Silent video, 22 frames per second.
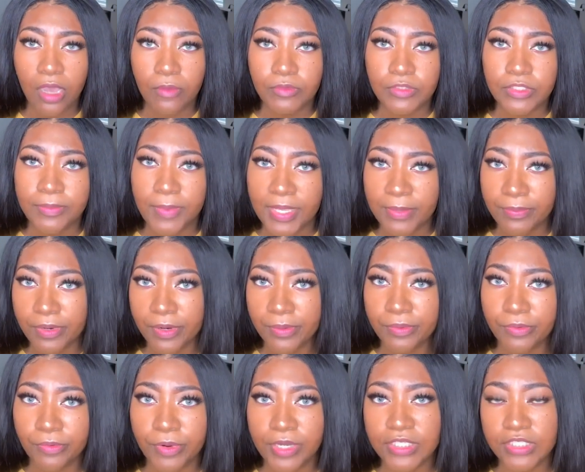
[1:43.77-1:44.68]
to make
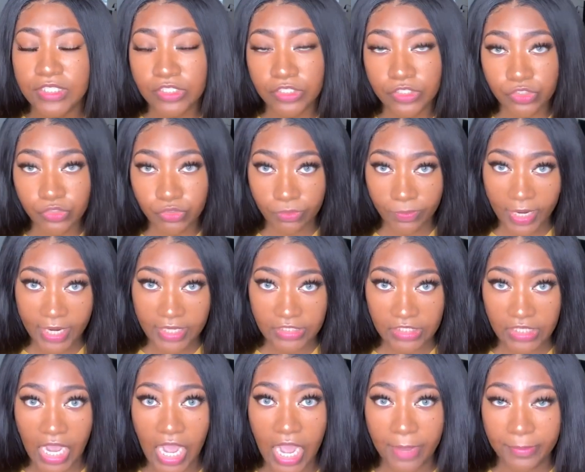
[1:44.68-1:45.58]
preparations through my
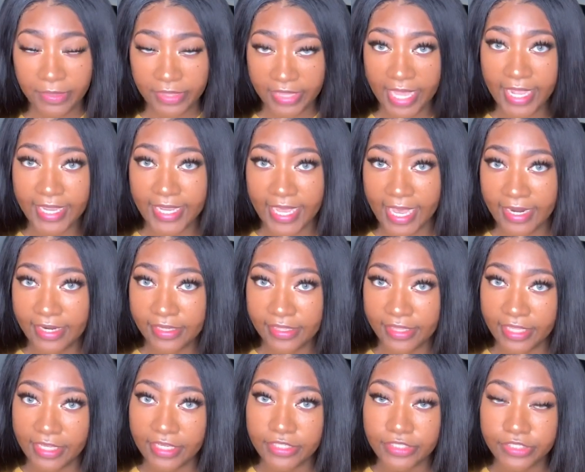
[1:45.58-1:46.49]
job and that kind of
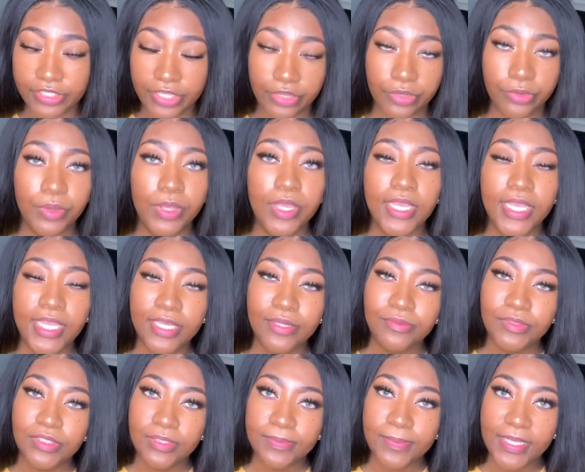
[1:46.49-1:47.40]
thing. So it
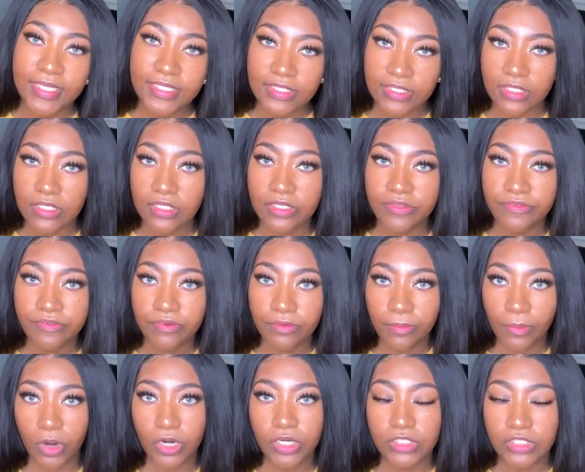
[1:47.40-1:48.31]
was basically
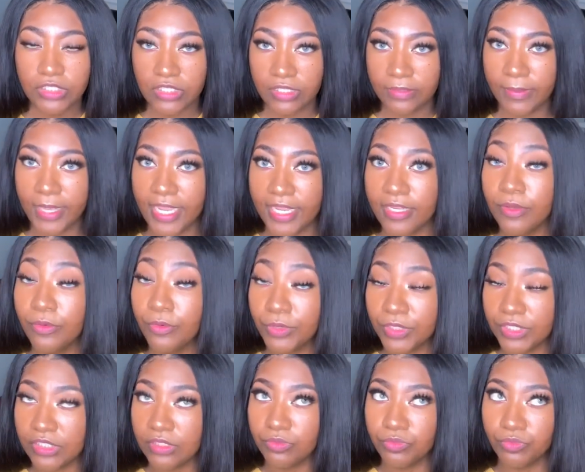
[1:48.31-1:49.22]
from March to May,
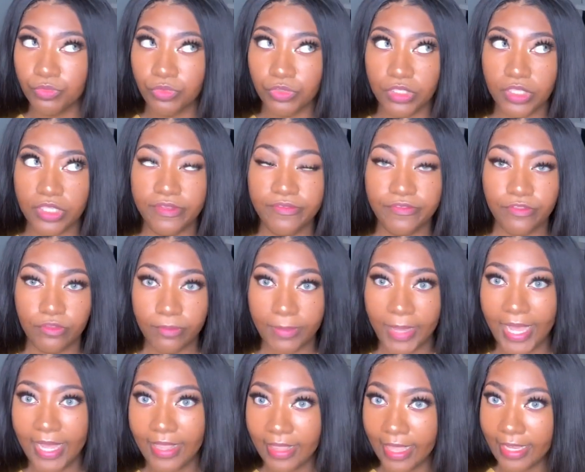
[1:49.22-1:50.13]
which really flew
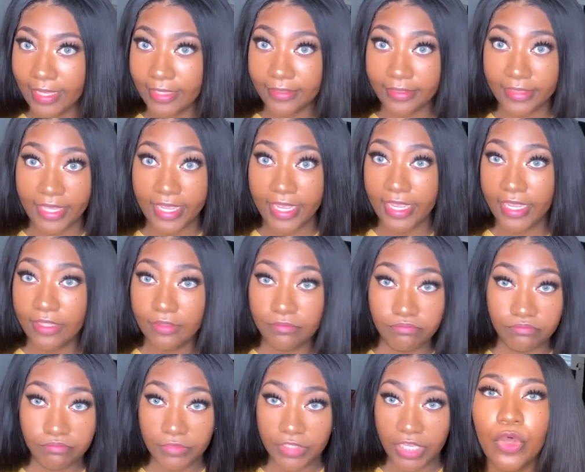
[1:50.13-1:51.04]
by like that.
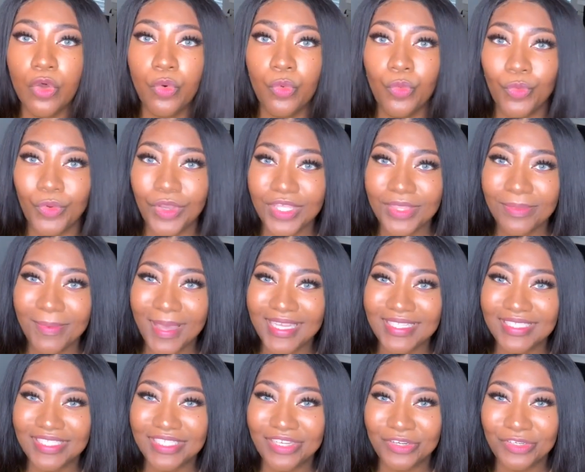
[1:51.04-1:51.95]
So with my
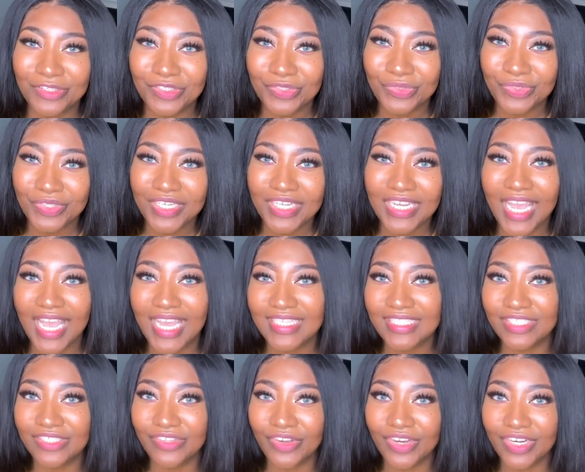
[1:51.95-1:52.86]
surgery, I
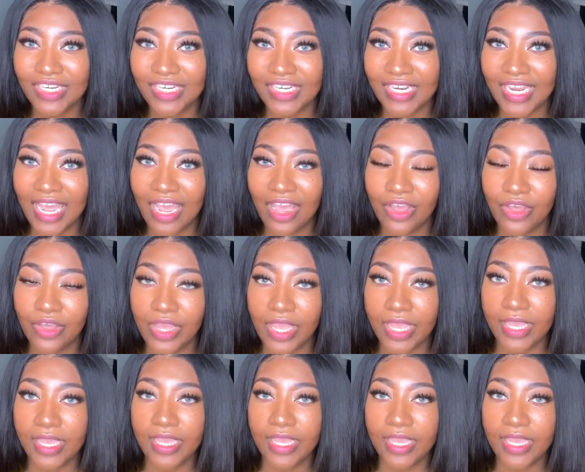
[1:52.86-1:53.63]
started out